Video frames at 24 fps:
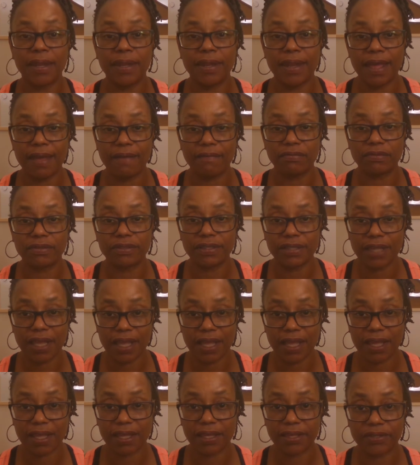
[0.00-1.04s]
Neville
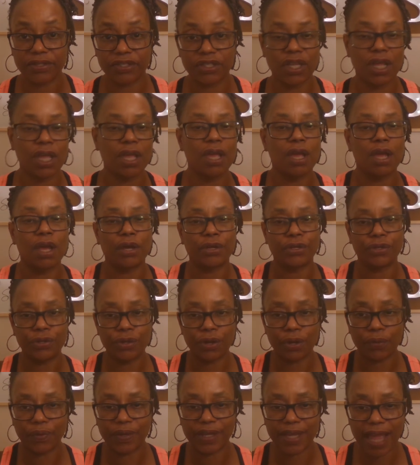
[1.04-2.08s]
says,
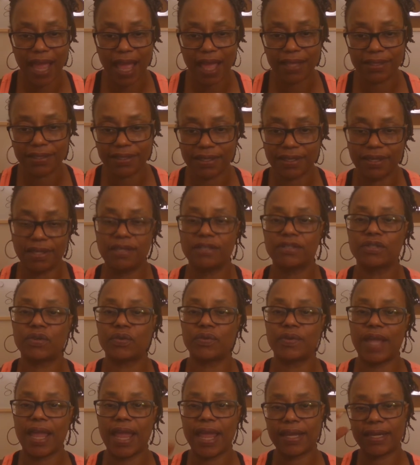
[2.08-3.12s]
your reality is
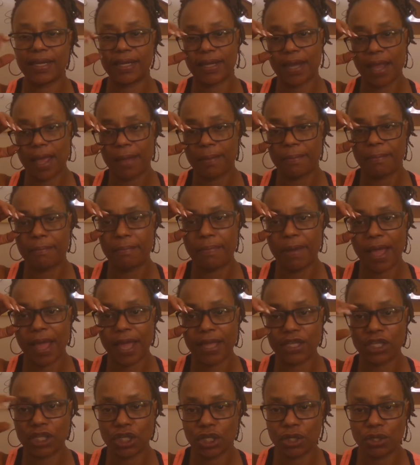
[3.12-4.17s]
created by
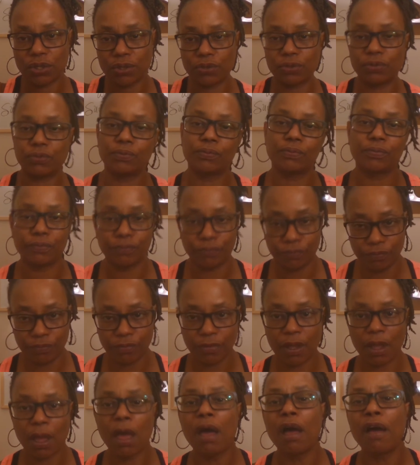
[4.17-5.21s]
you.
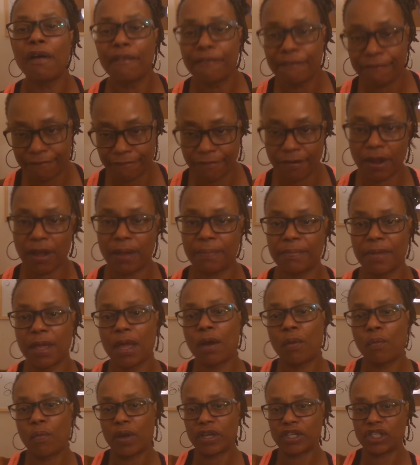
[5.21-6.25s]
From
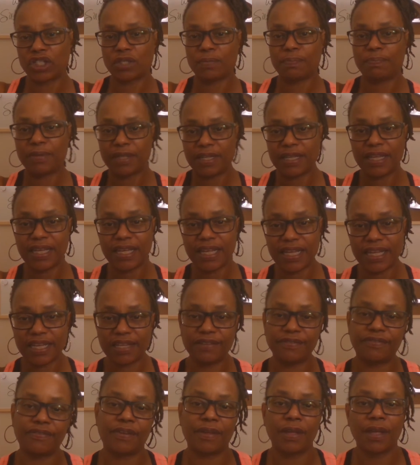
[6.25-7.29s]
what you
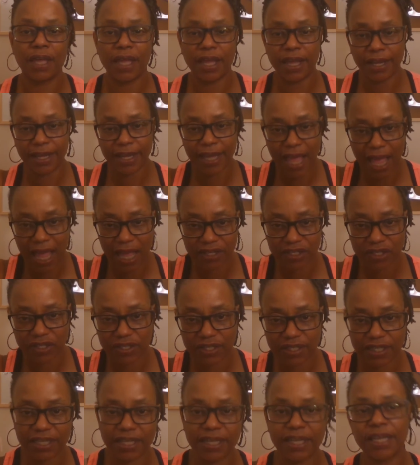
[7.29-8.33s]
believe
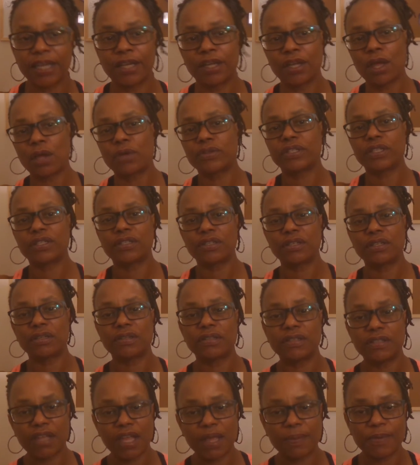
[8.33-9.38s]
consciously goes into your
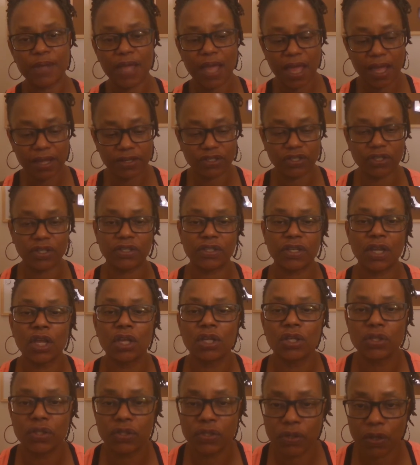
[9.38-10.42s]
subconscious.
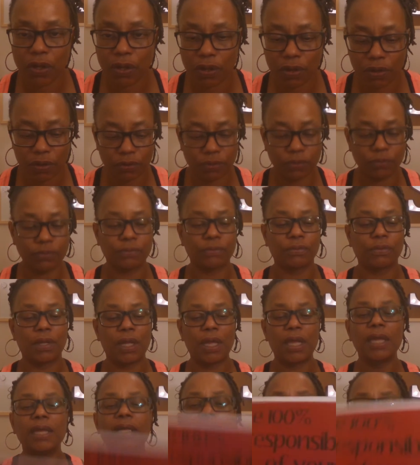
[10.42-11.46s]
So
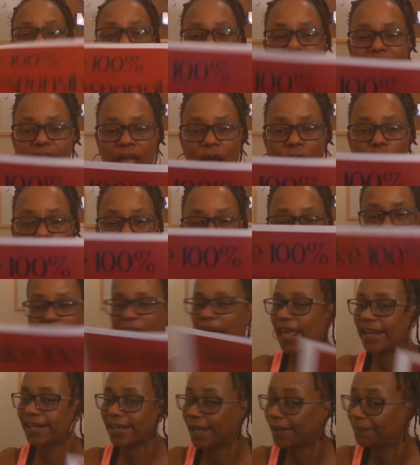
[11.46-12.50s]

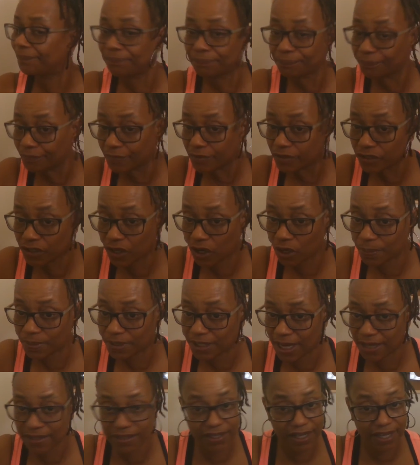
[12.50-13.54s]
and
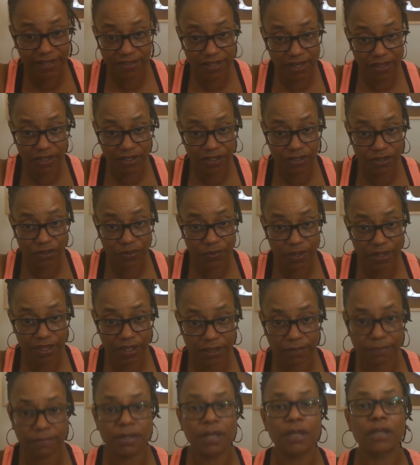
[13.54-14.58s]
circumstances has nothing to do with
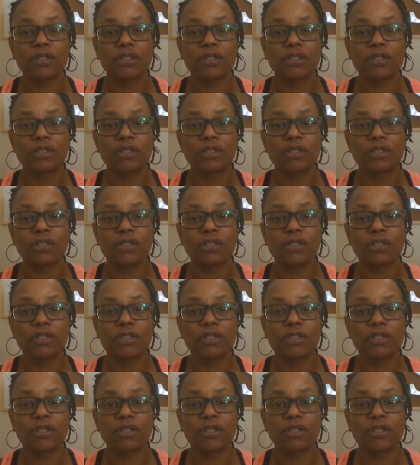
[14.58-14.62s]
it.